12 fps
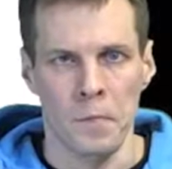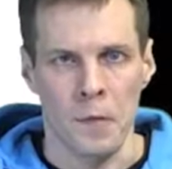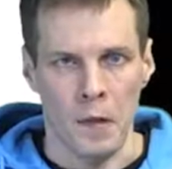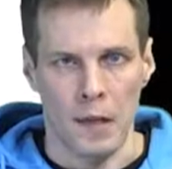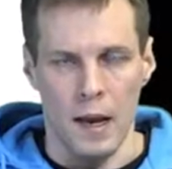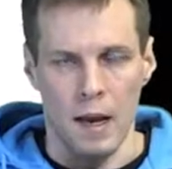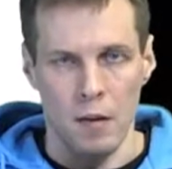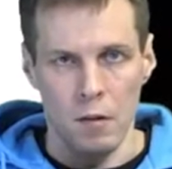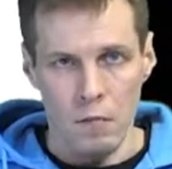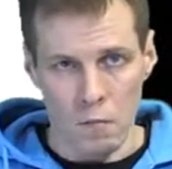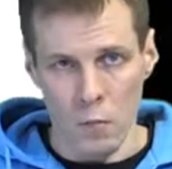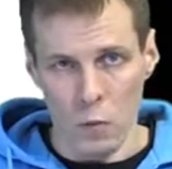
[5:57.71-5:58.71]
And
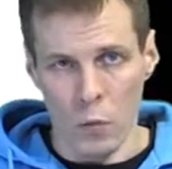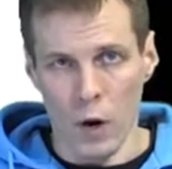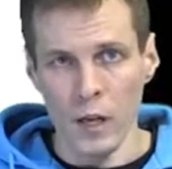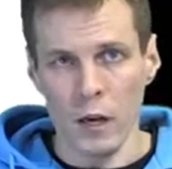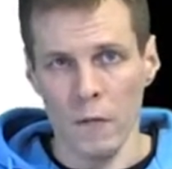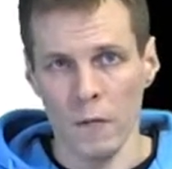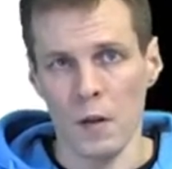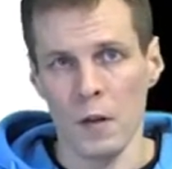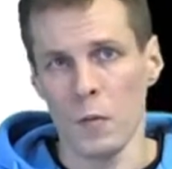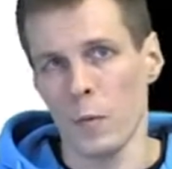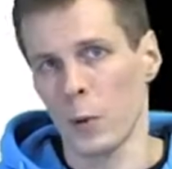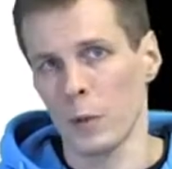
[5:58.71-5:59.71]
quite
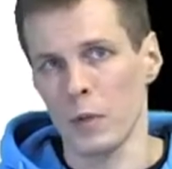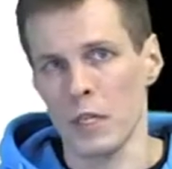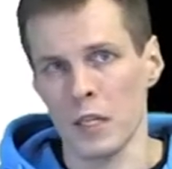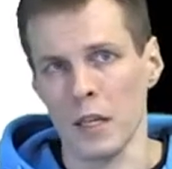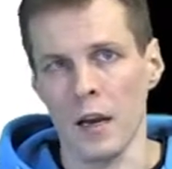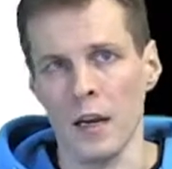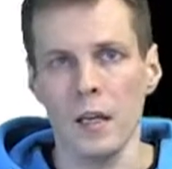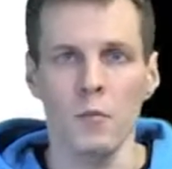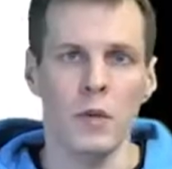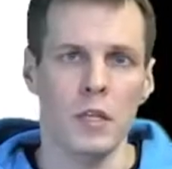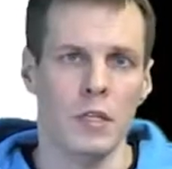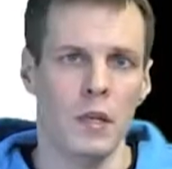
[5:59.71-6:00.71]
often what we study
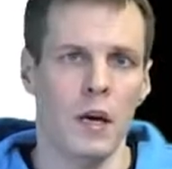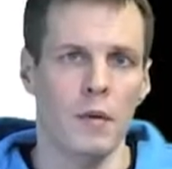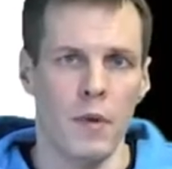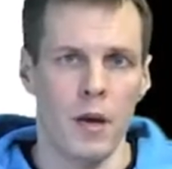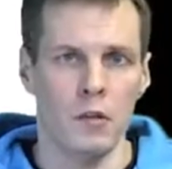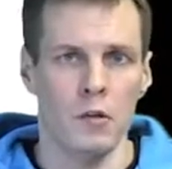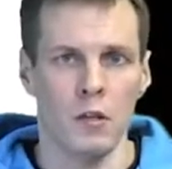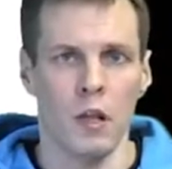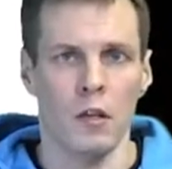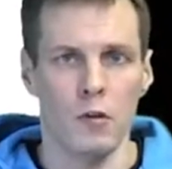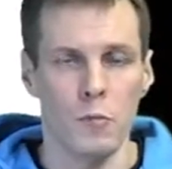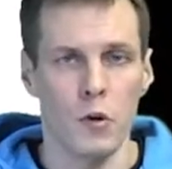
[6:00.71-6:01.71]
measures that
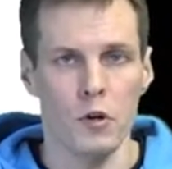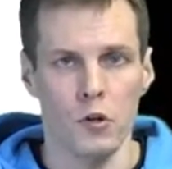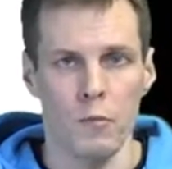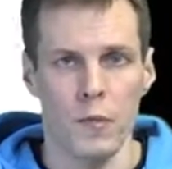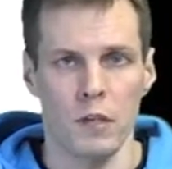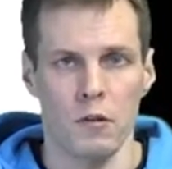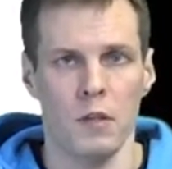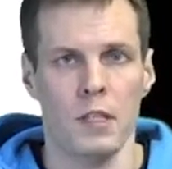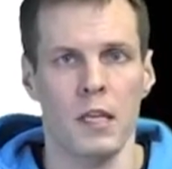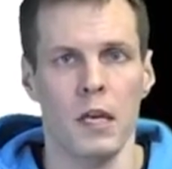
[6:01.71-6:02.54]
are supposed to measure the same